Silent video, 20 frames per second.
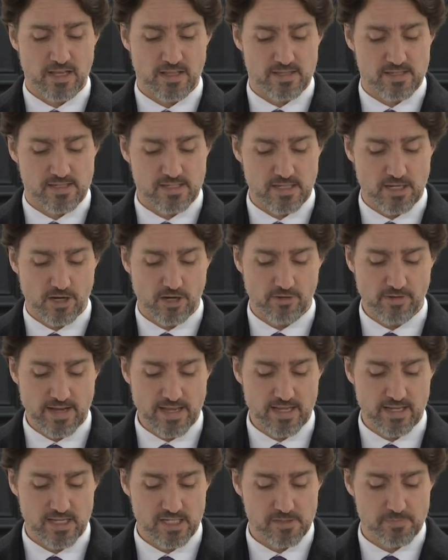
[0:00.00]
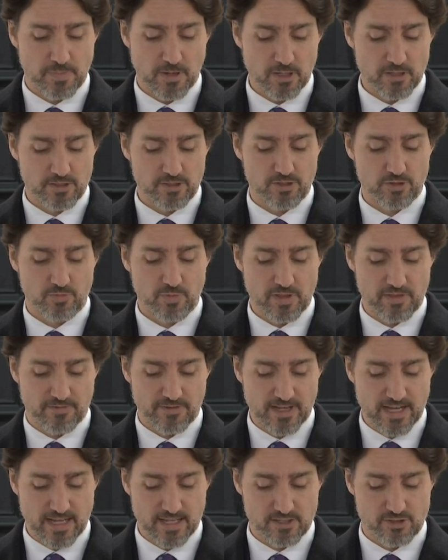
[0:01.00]
The CRA has partnered with
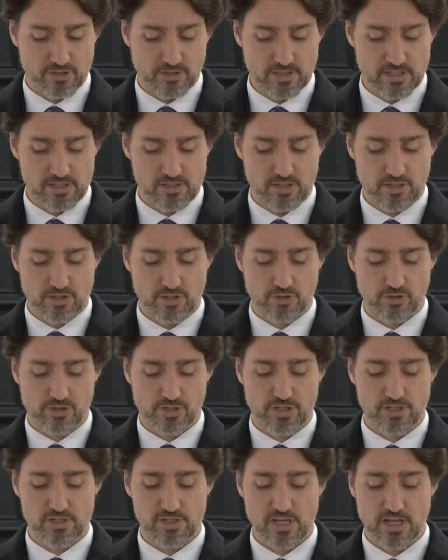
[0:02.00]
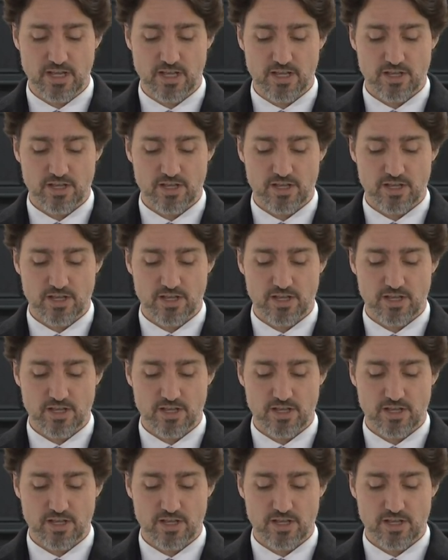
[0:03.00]
financial institutions,